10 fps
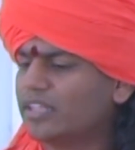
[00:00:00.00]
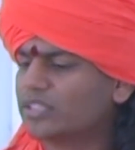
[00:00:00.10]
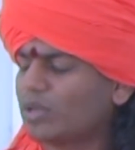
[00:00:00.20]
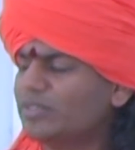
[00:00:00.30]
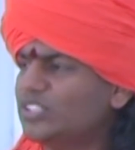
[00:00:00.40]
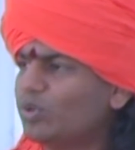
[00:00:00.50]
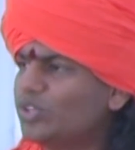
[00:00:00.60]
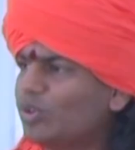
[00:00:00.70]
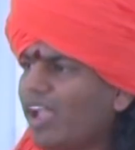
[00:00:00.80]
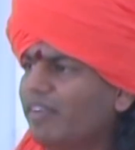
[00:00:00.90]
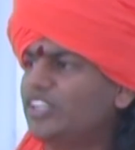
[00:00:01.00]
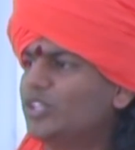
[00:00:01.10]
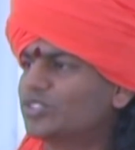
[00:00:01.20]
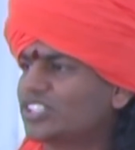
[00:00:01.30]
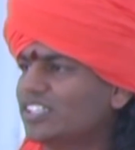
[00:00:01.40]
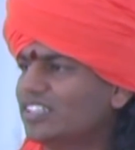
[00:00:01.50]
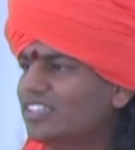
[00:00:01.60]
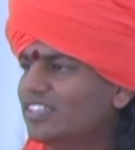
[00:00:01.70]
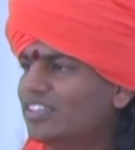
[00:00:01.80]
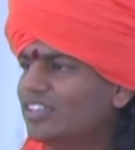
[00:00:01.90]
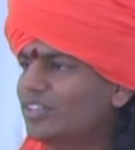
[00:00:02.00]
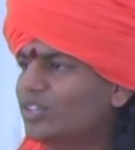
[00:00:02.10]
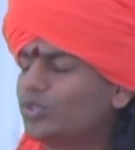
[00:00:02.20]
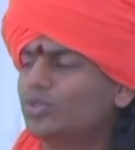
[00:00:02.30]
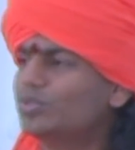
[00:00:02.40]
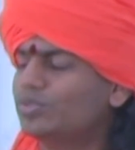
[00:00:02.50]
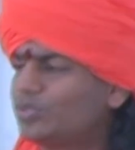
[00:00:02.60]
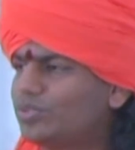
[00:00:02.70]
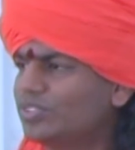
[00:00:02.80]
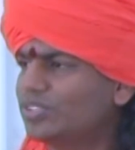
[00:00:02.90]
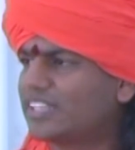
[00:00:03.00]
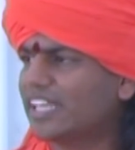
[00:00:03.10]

Swamiji, don't you have intuition to you know,